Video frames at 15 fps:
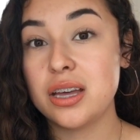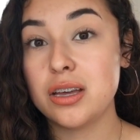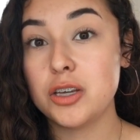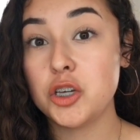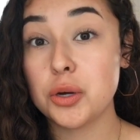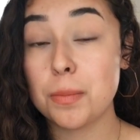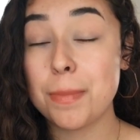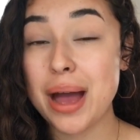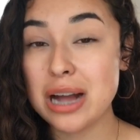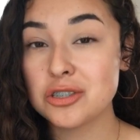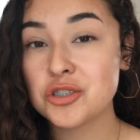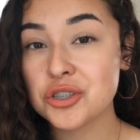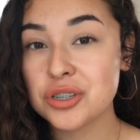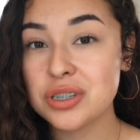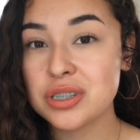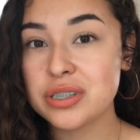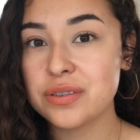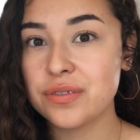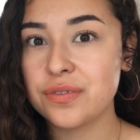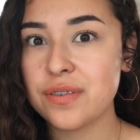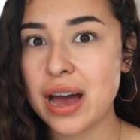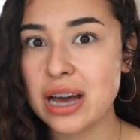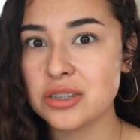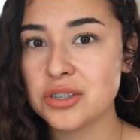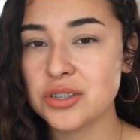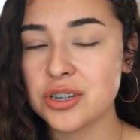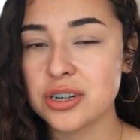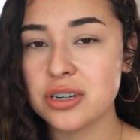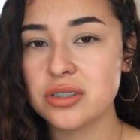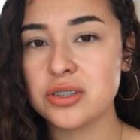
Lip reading: your bachelor's faster.